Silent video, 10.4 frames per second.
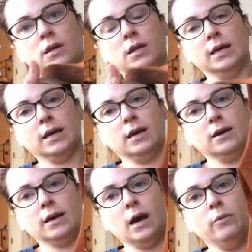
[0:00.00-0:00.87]
Like
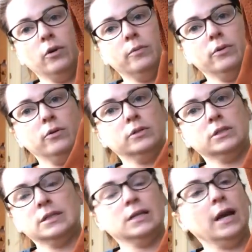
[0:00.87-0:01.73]
cowboy
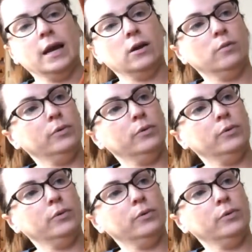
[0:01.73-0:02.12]
boots, not ankle